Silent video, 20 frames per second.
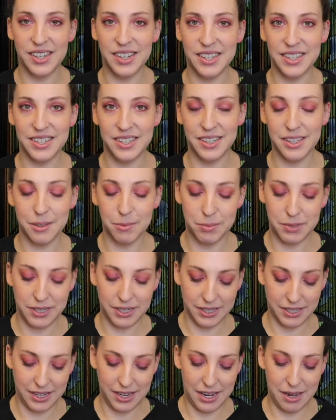It's
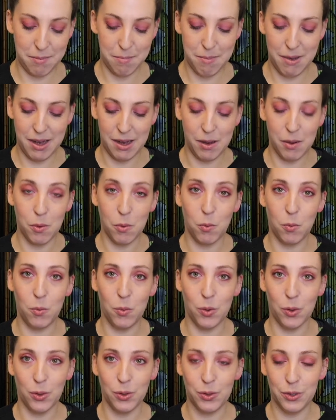lipstick in my
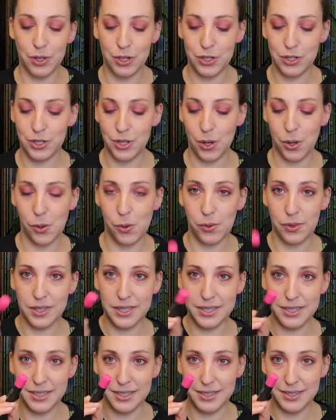world. So
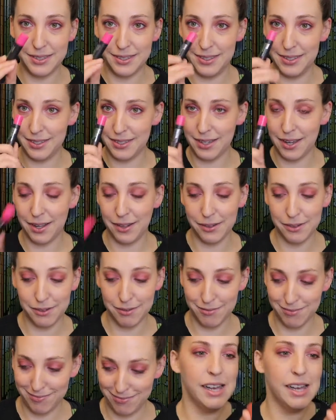this is this color.